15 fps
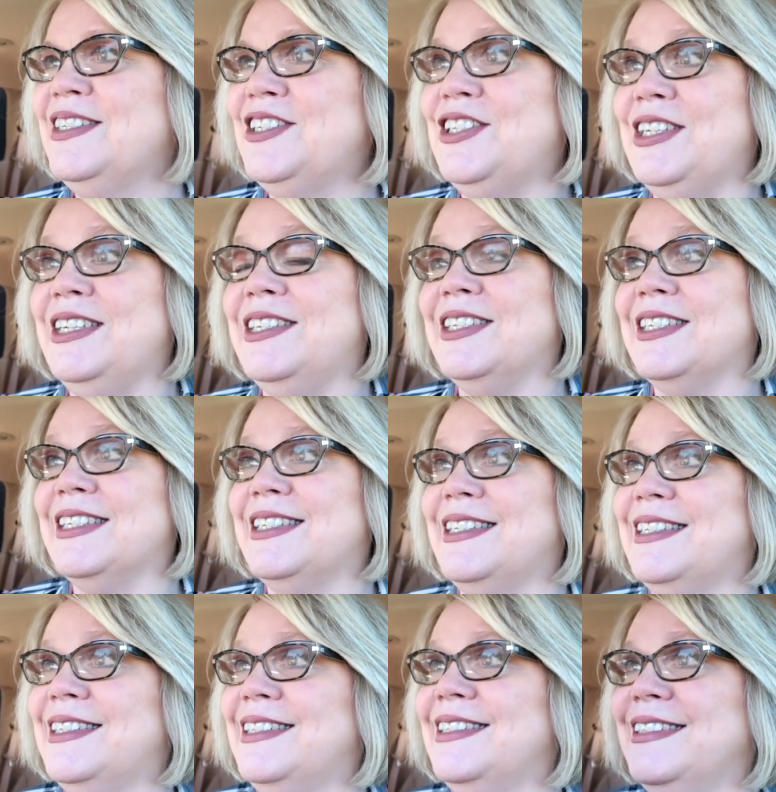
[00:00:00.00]
she
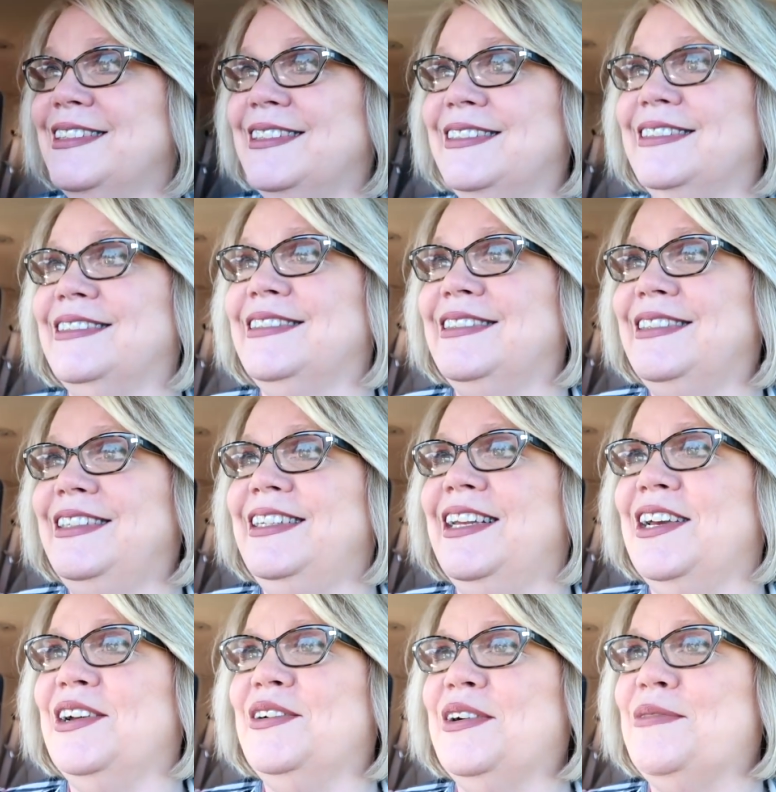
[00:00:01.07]
just, you
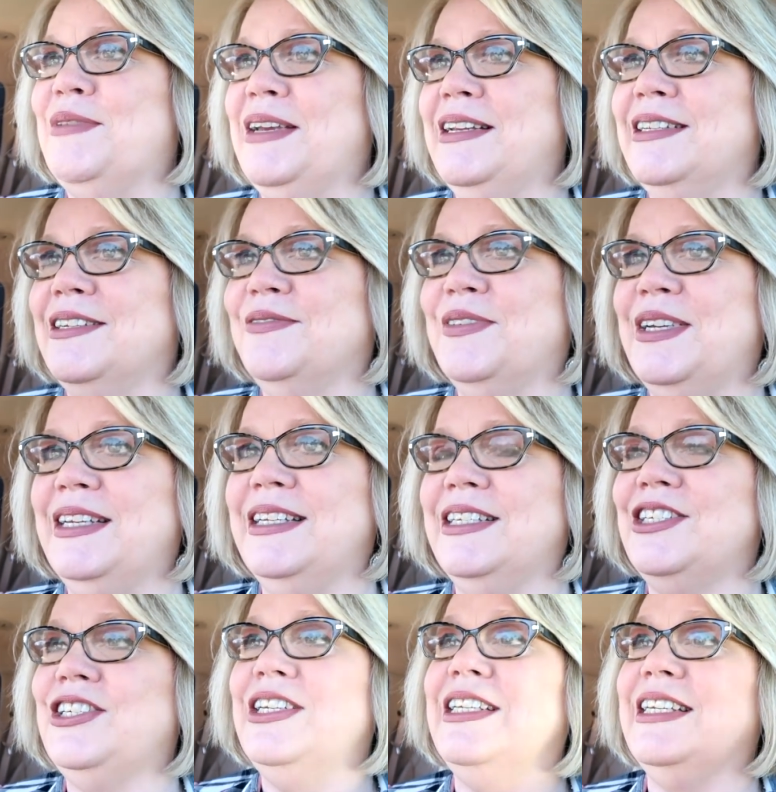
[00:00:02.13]
know, I mean, we
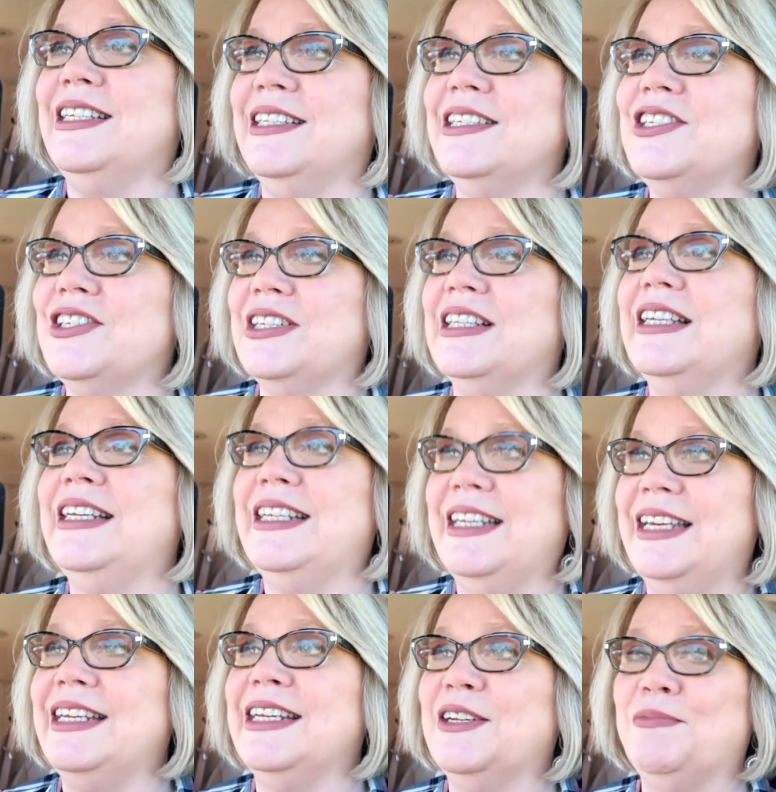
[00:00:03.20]
she diligently
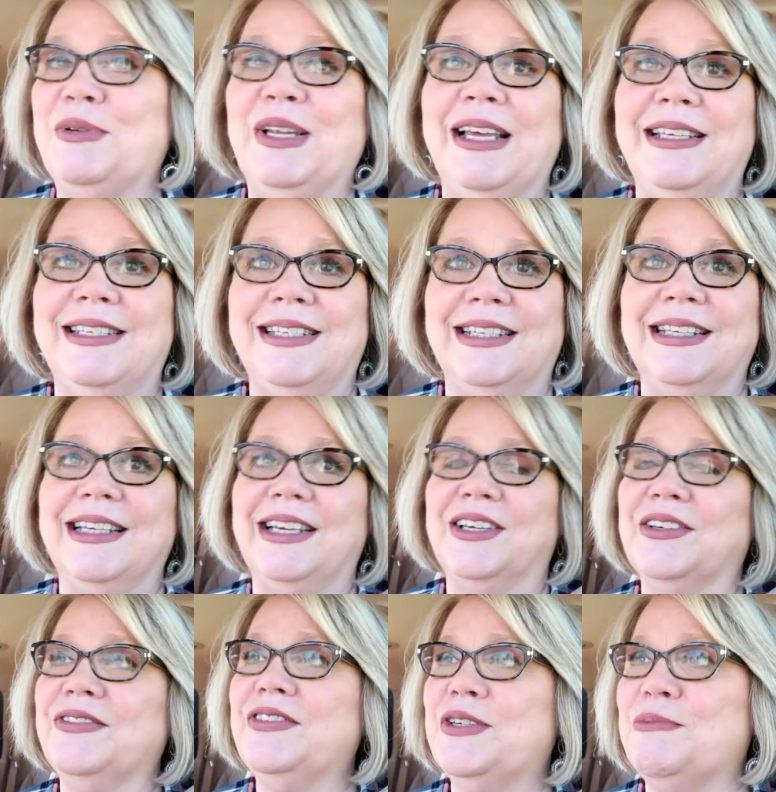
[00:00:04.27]
needed a place to
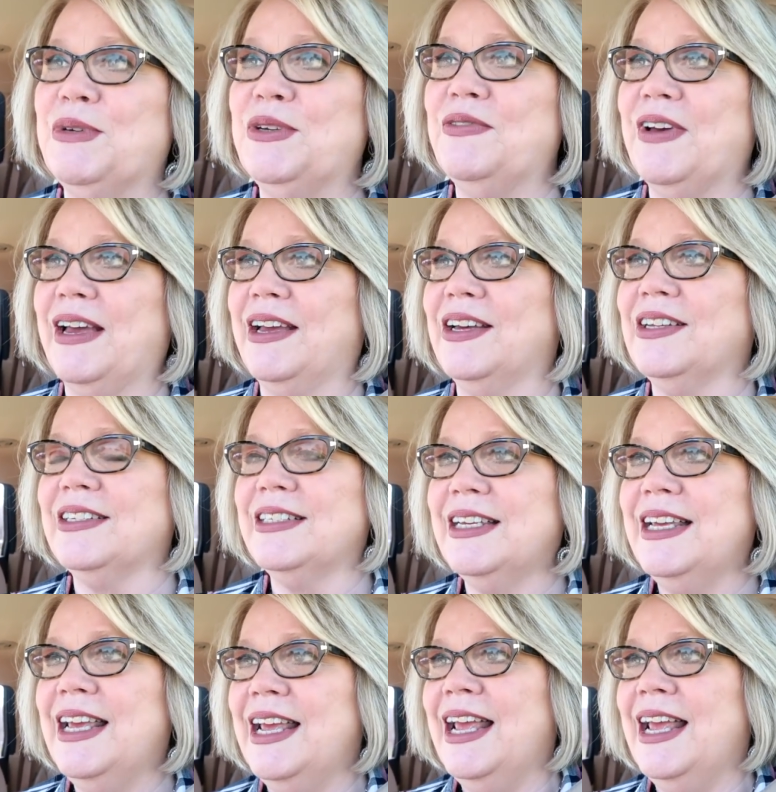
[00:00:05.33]
live, to move out.